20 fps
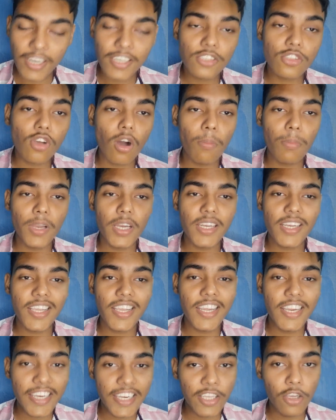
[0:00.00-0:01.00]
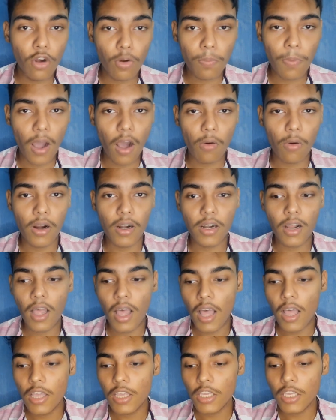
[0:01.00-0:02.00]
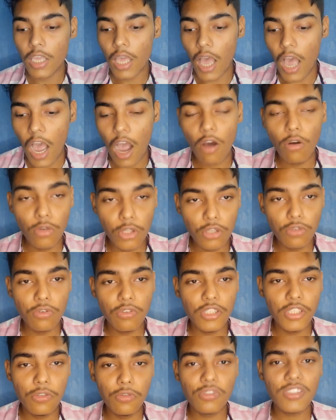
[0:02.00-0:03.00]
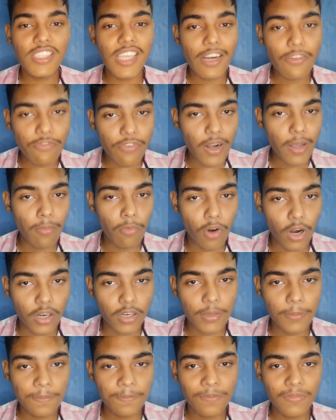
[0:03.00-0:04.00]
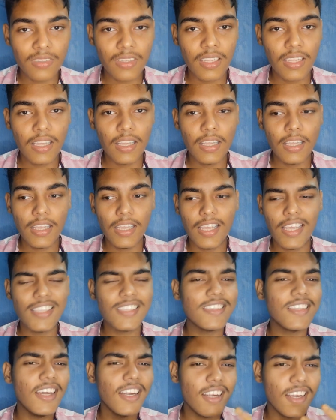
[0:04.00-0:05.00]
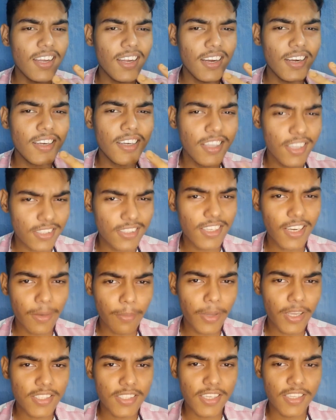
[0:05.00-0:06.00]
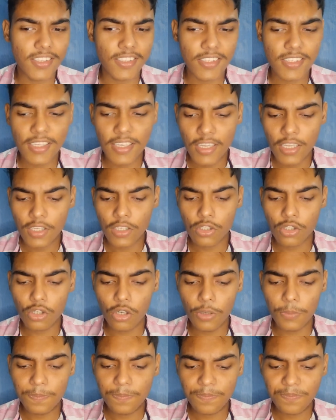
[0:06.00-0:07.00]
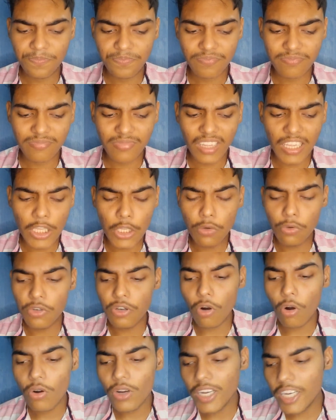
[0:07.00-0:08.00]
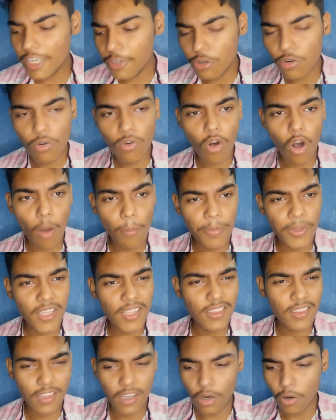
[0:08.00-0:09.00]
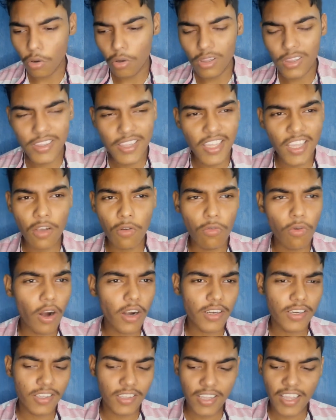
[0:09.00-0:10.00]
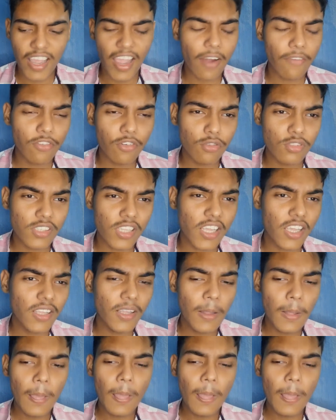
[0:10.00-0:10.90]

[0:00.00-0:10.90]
completely in your power how you use that framework. Does that make sense? So you don't need to copy the whole thing what they have to say.